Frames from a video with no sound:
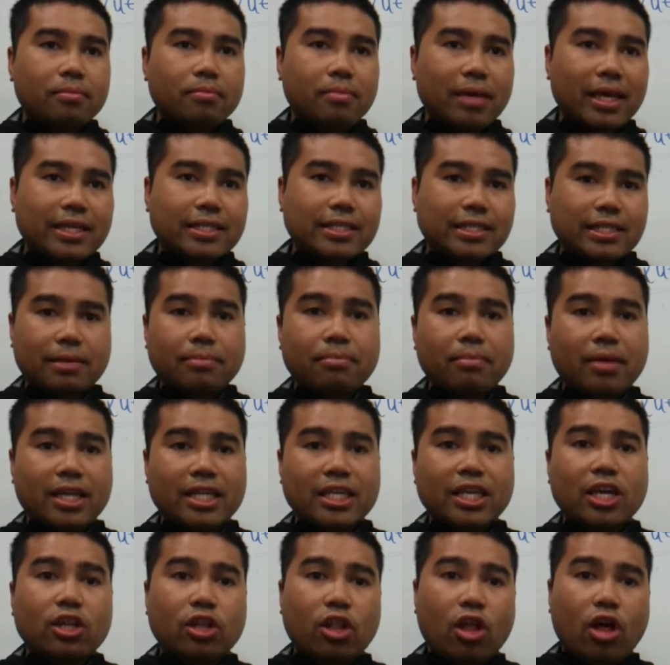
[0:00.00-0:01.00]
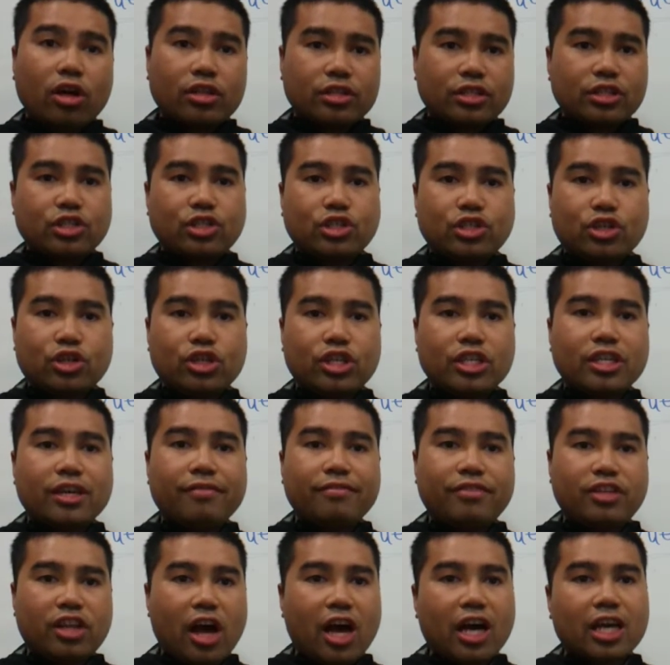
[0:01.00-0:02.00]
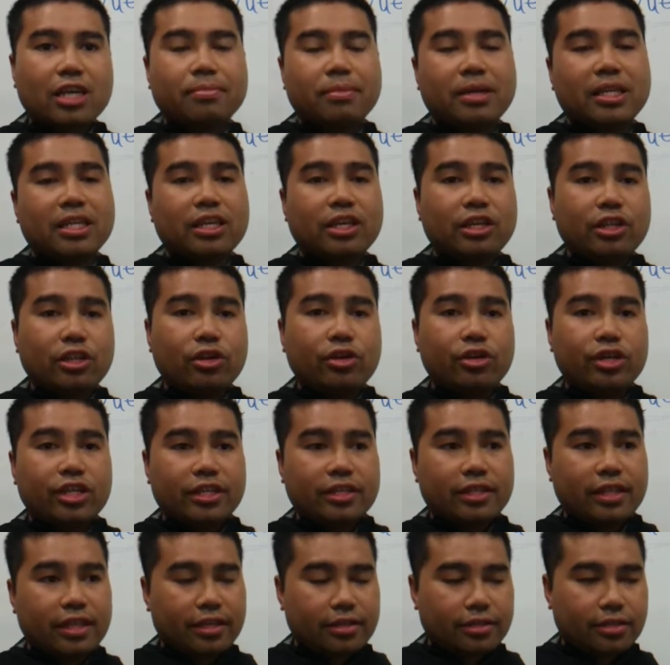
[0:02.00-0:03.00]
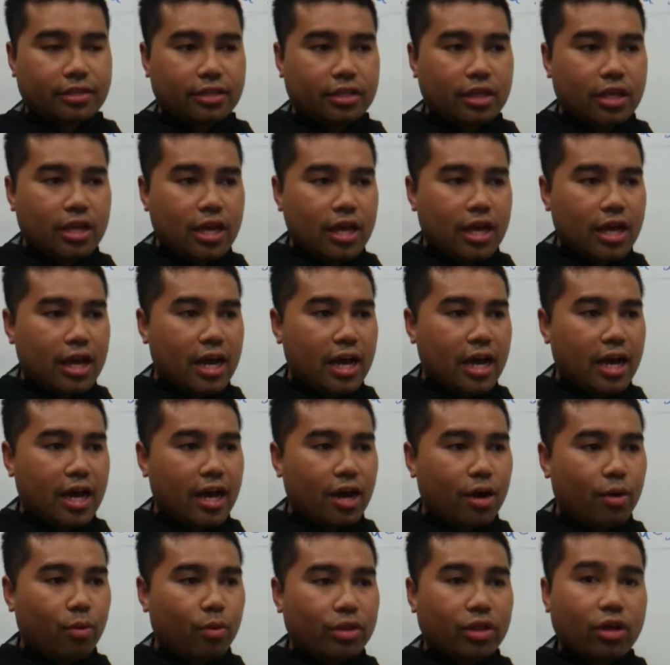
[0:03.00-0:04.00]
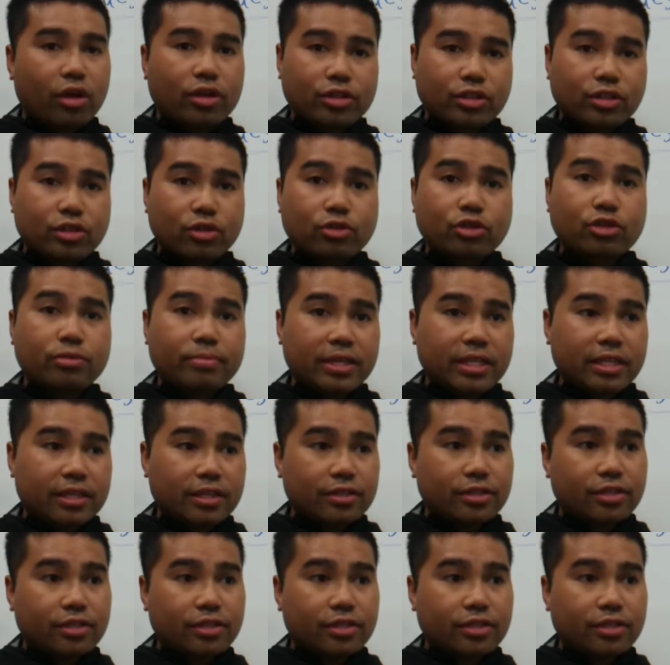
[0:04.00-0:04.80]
make some money along this journey of documenting and learning things with all the social media.